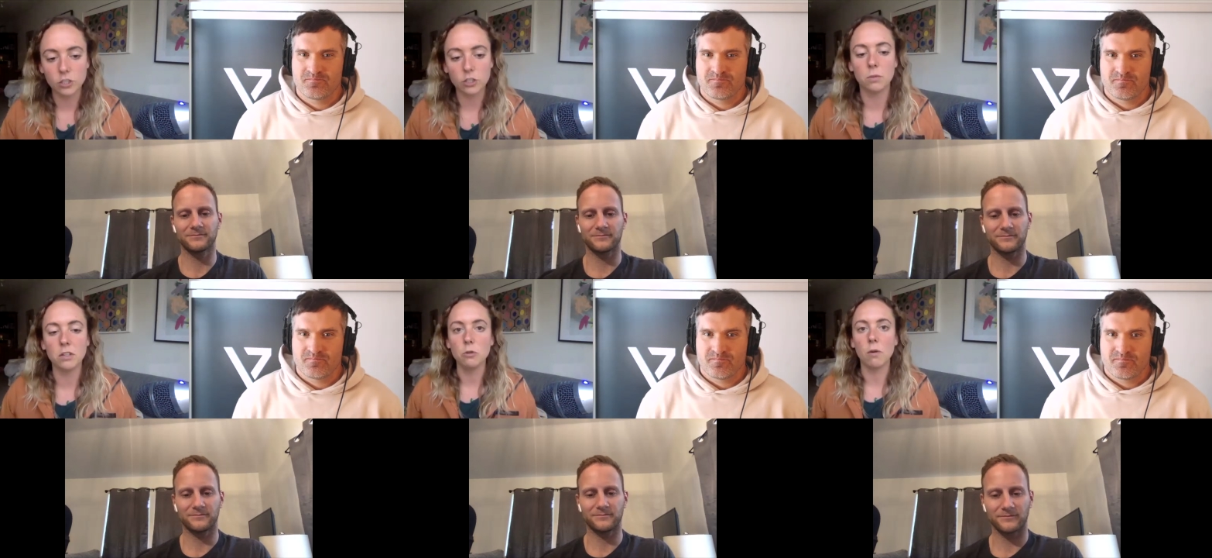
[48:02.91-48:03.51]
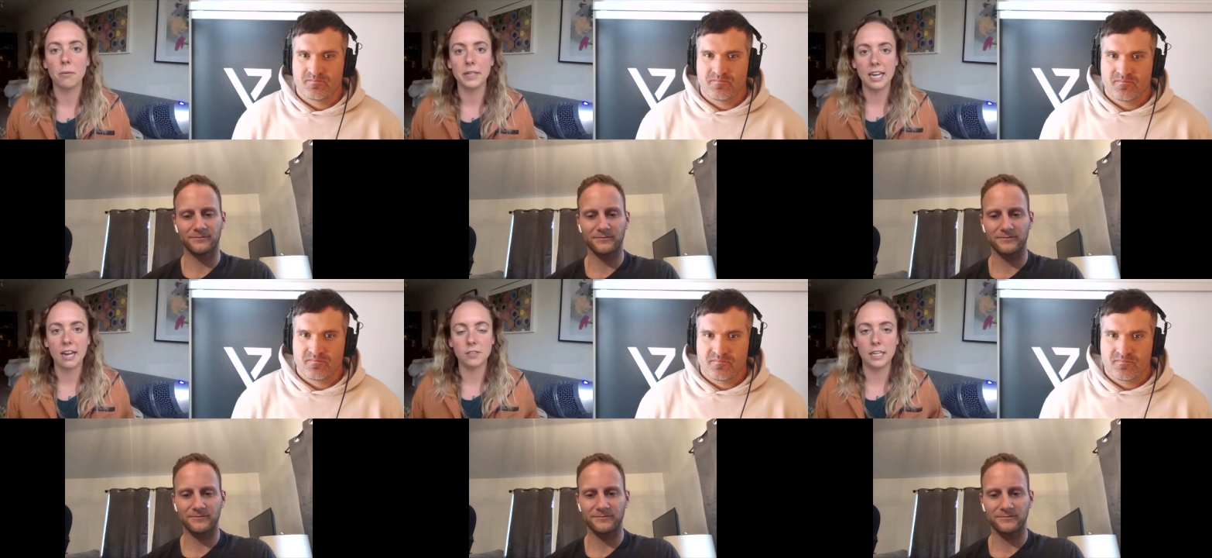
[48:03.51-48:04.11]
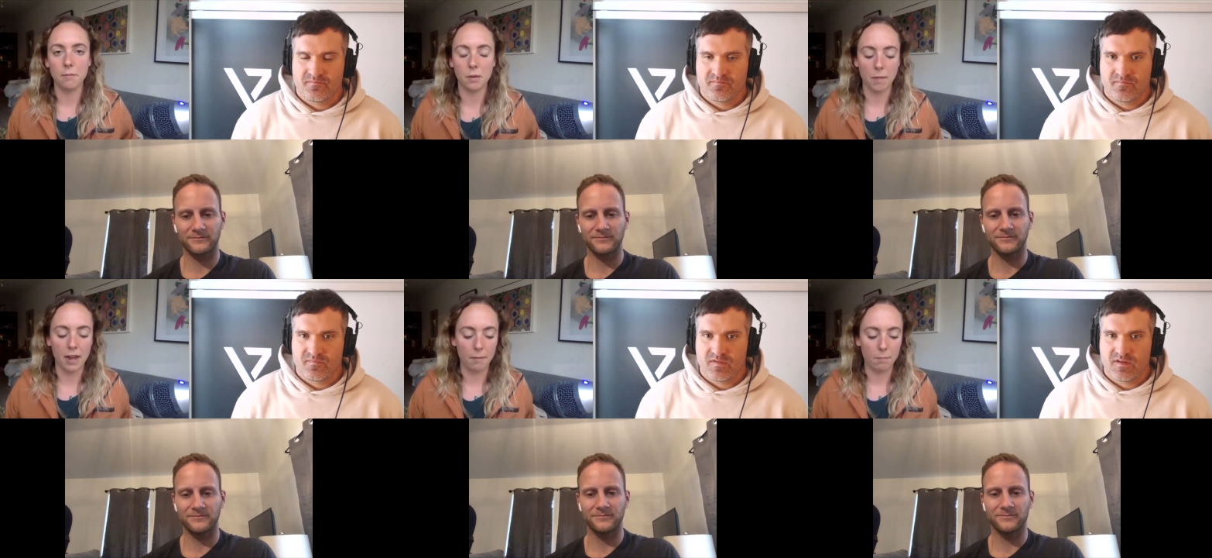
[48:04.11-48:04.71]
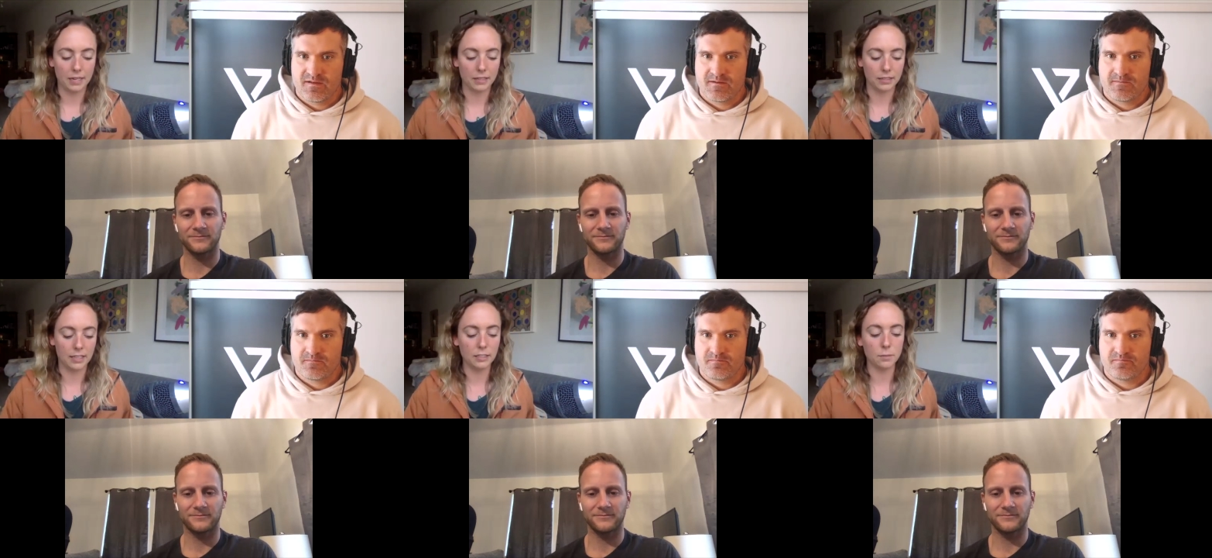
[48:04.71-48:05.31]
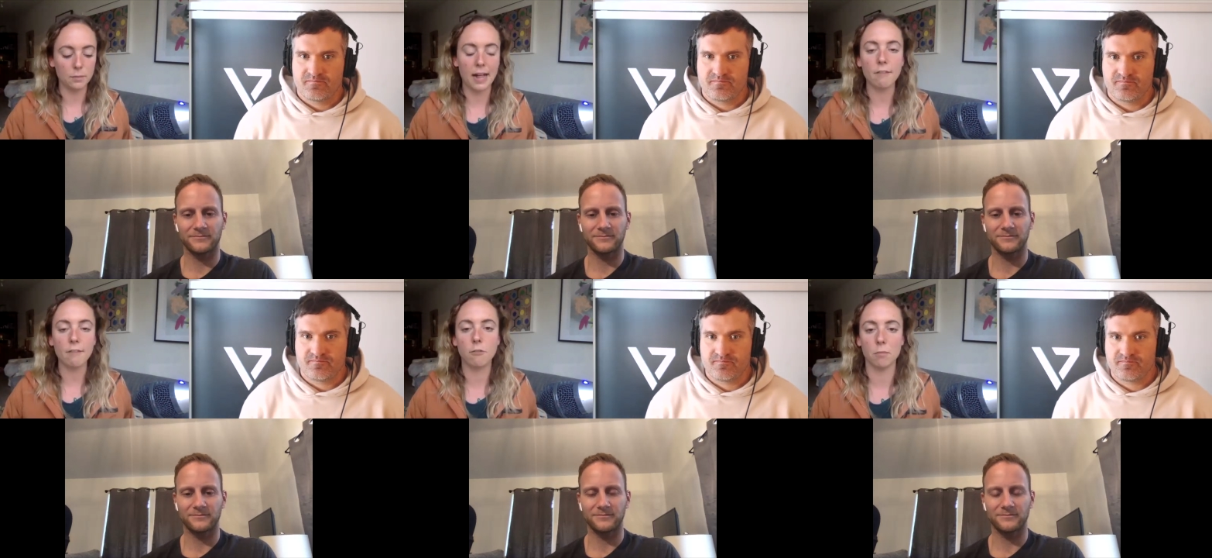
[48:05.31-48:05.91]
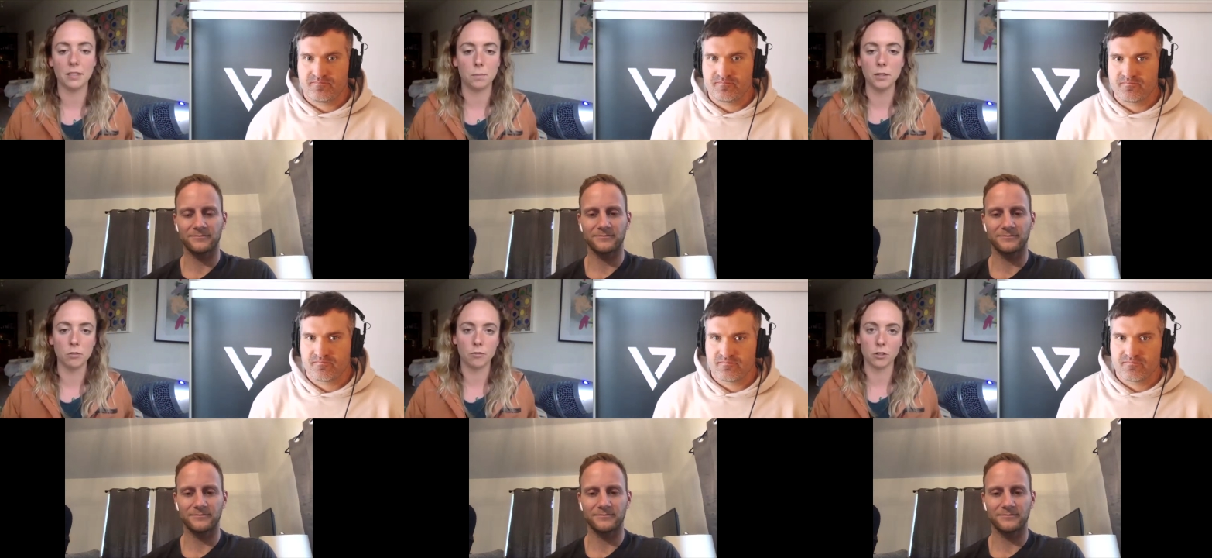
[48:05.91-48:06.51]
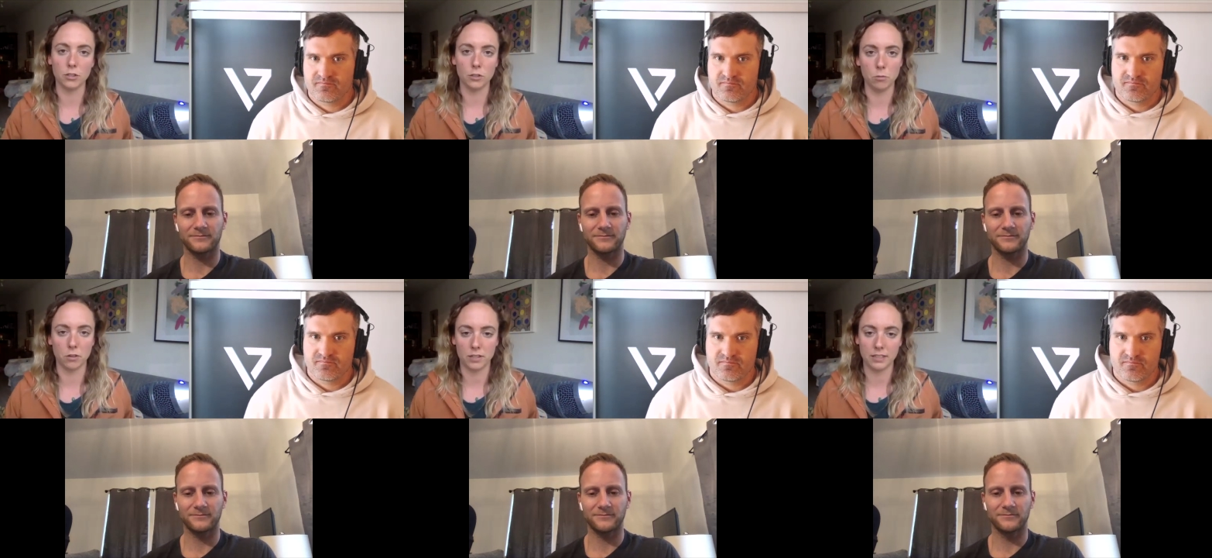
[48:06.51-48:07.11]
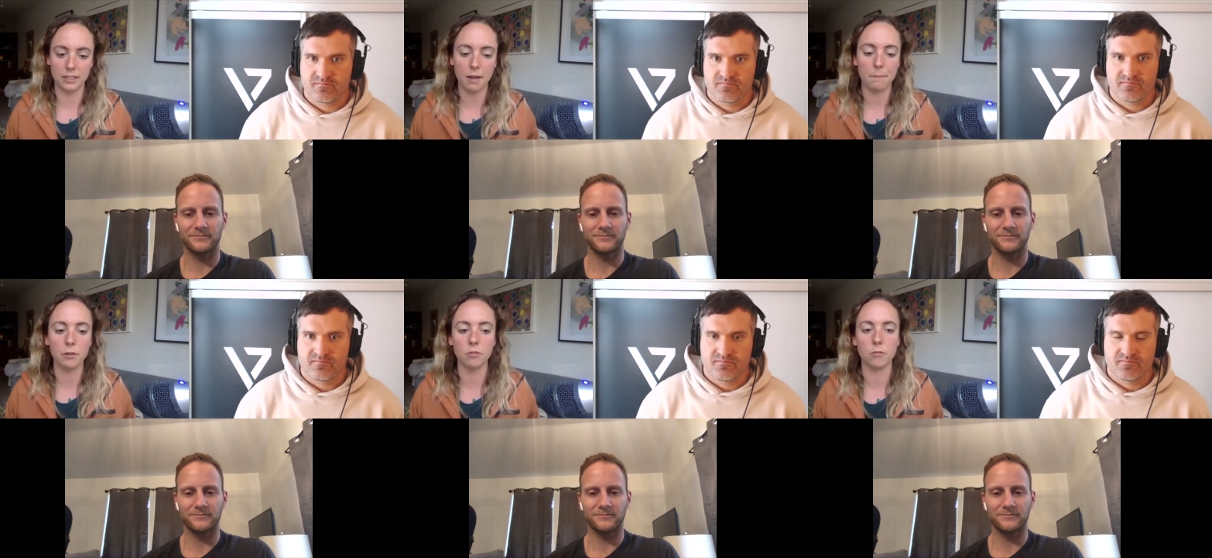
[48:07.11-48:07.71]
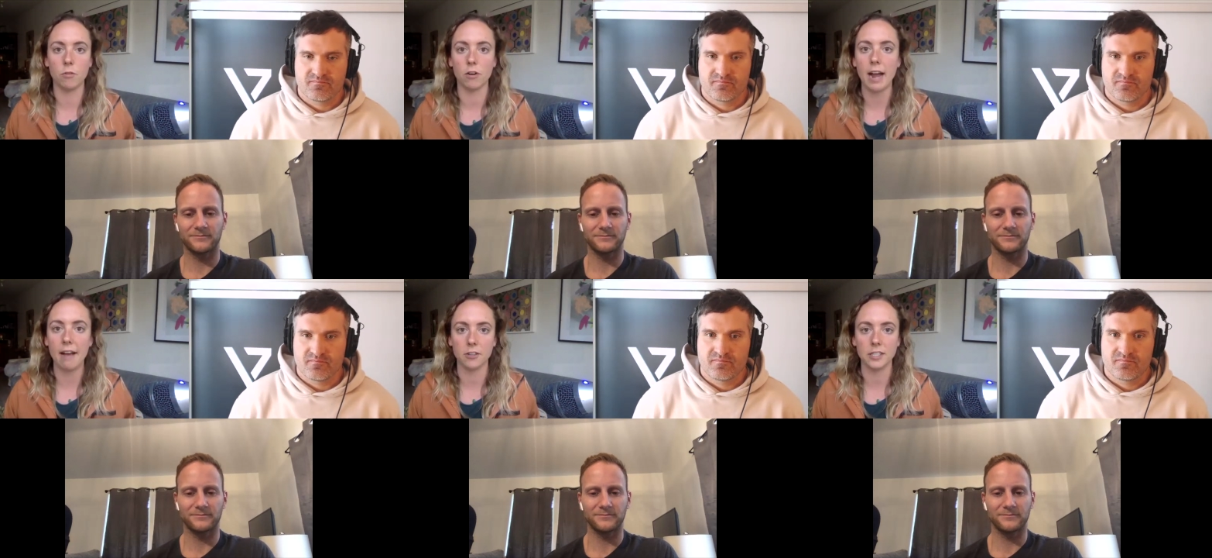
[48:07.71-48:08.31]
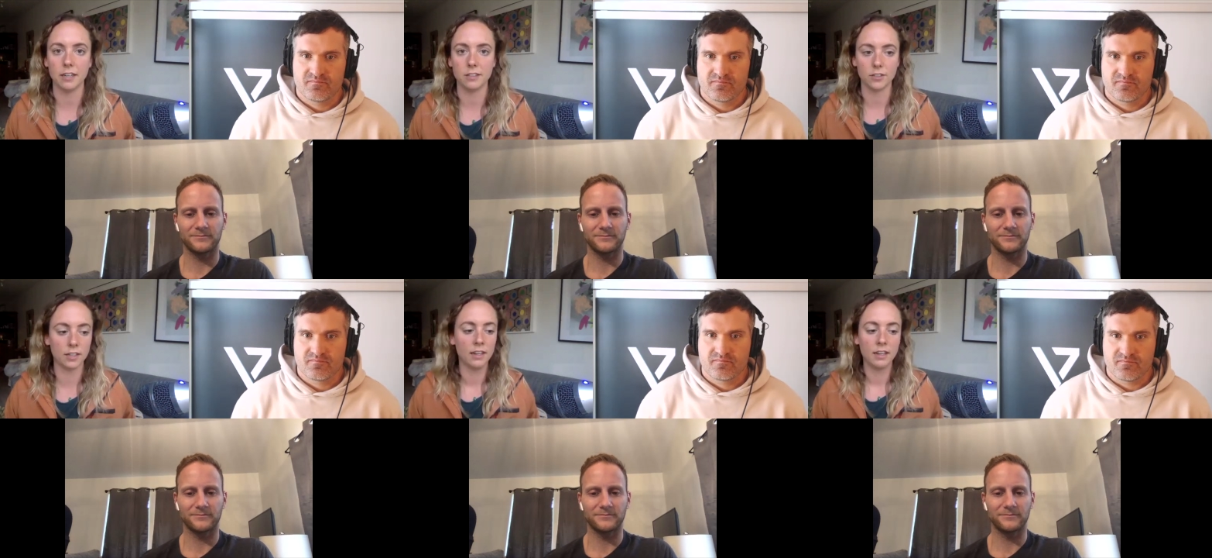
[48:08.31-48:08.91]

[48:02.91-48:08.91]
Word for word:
Speaker 1: just what you always have to keep in mind because this platform is built for consumers it's not built for advertisers